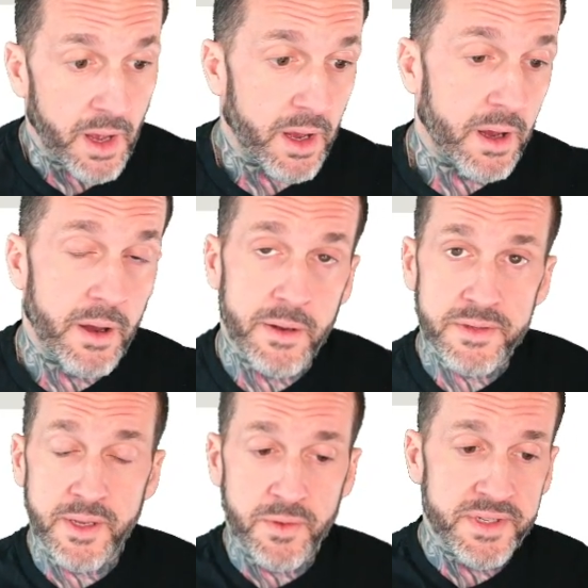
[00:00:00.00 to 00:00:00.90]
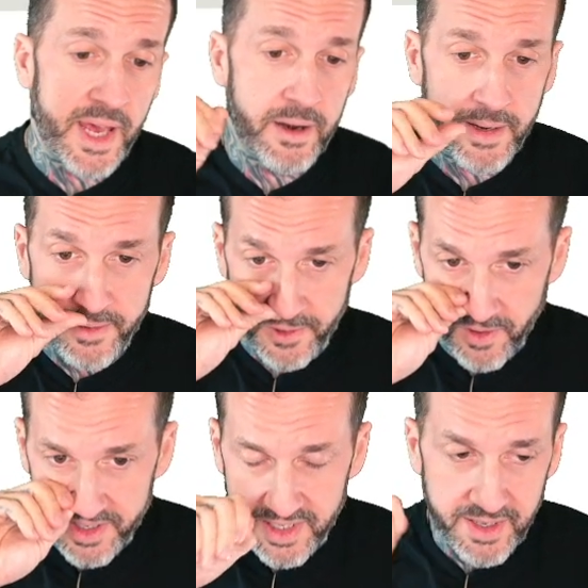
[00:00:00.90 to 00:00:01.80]
Uh, SQL Saturday, New
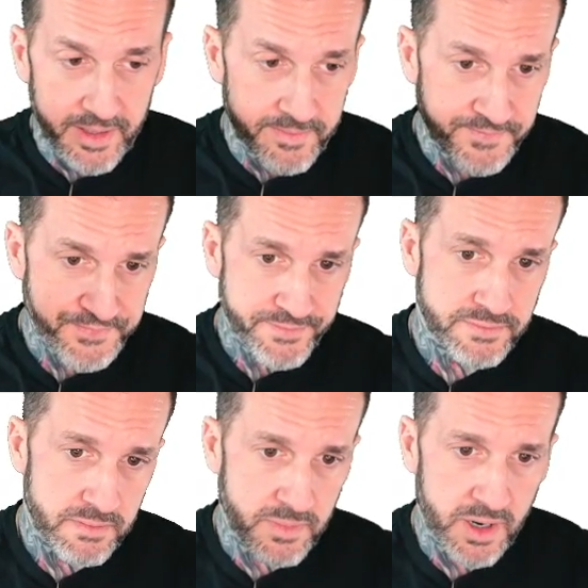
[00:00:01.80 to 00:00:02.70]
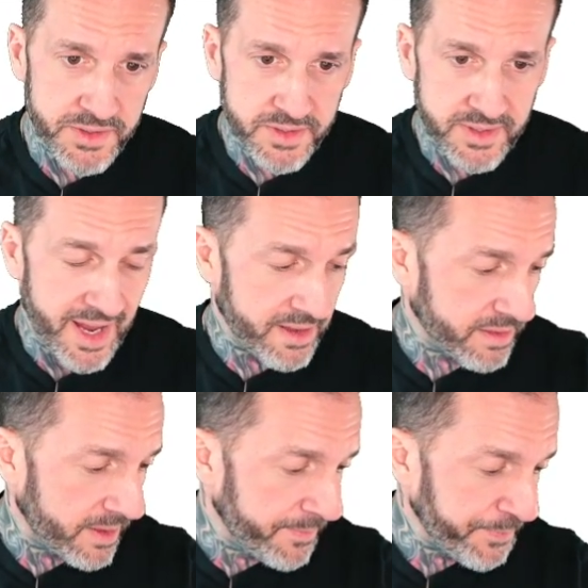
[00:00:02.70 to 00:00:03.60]
York City, March
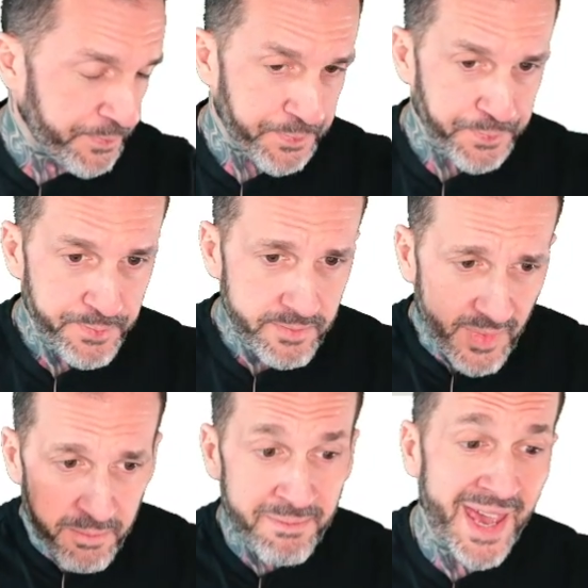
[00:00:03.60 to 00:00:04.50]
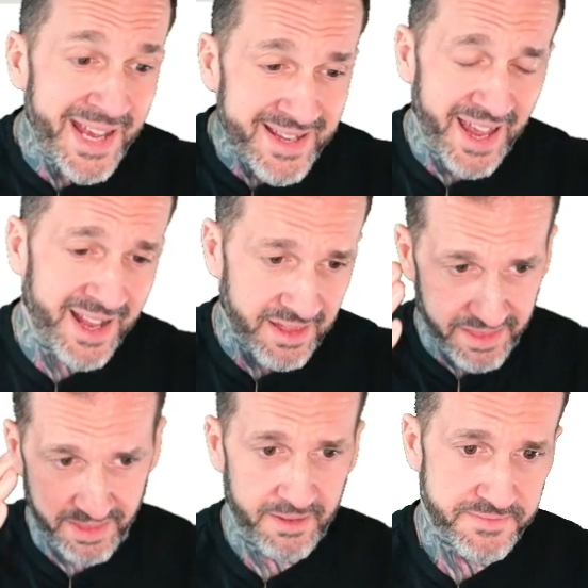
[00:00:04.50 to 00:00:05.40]
10th, May
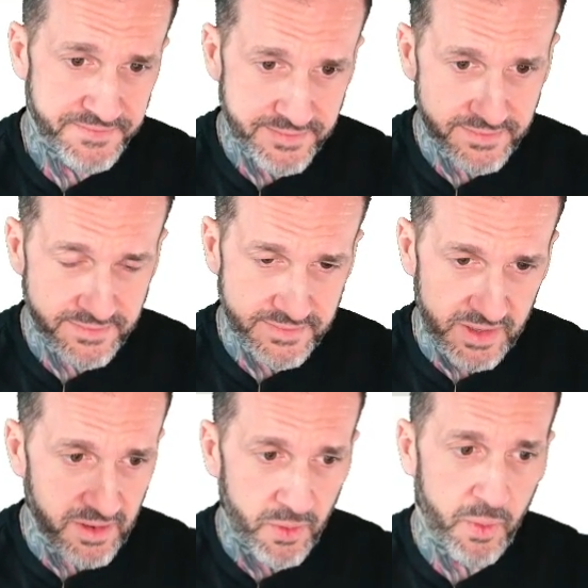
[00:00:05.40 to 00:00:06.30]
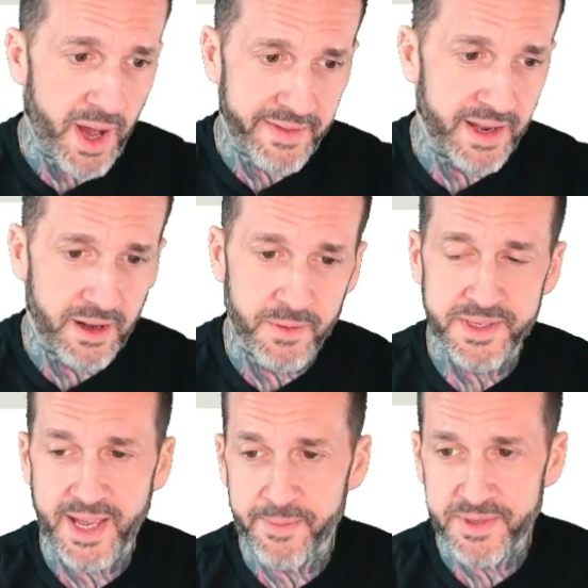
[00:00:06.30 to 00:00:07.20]
10th. I don't know why that
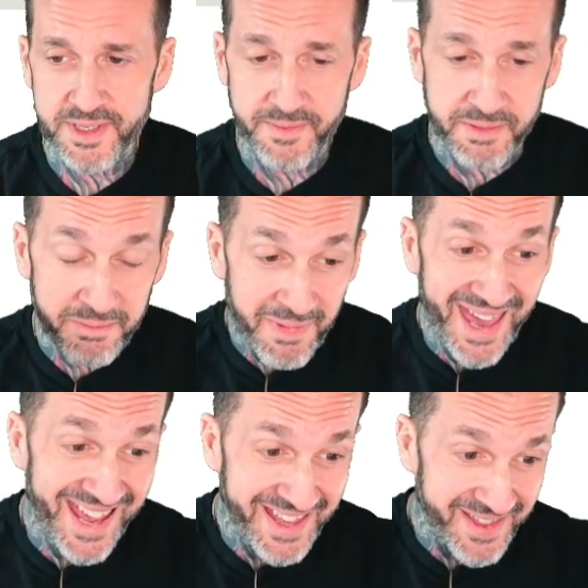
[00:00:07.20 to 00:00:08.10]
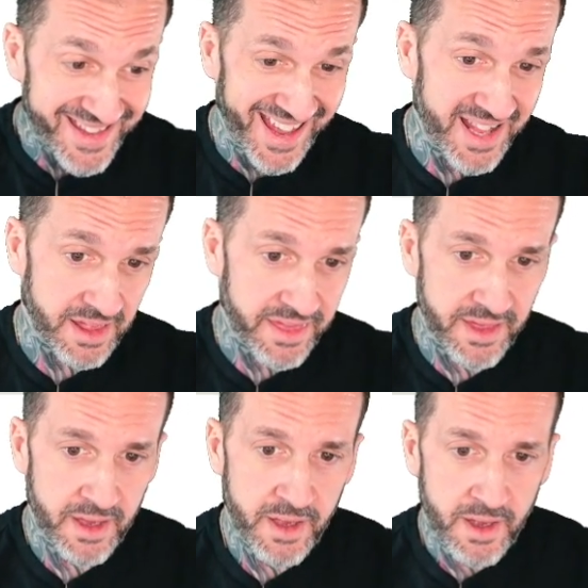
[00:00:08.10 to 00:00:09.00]
always happens to me. May the 10th
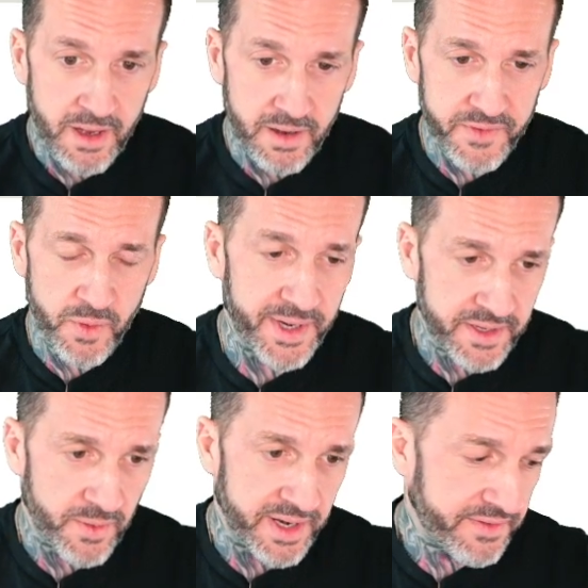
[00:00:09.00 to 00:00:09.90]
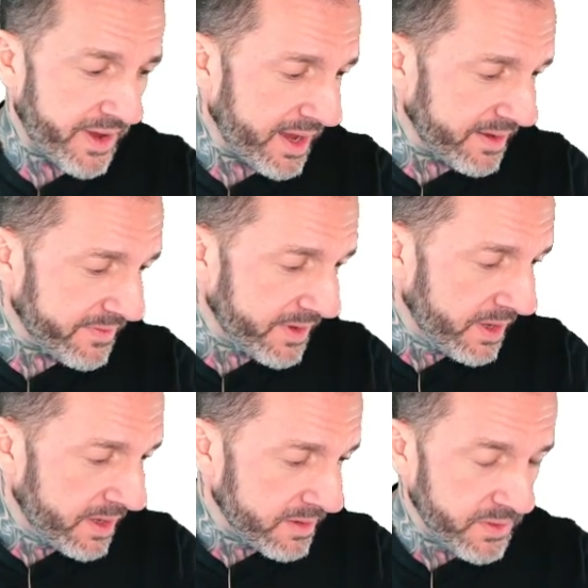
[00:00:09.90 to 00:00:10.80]
of 2025,
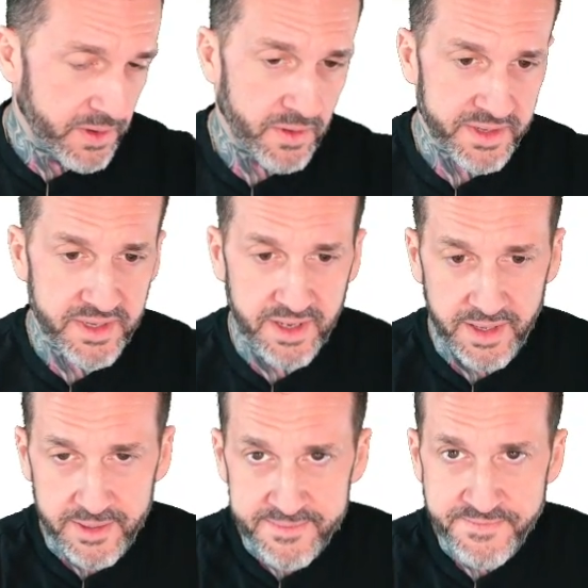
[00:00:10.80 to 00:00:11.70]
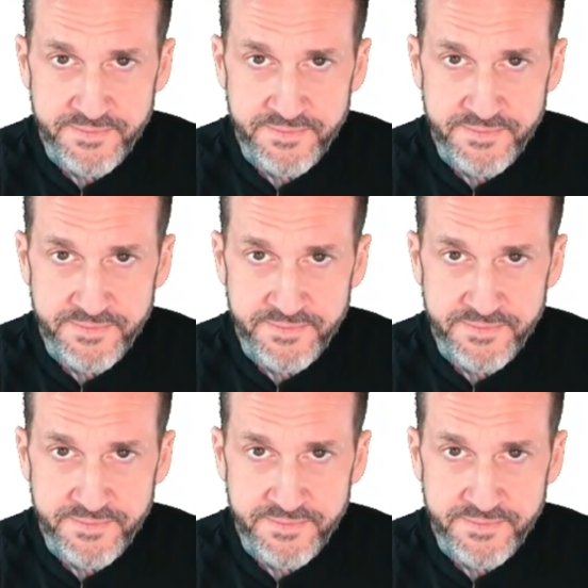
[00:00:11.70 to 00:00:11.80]
New York City,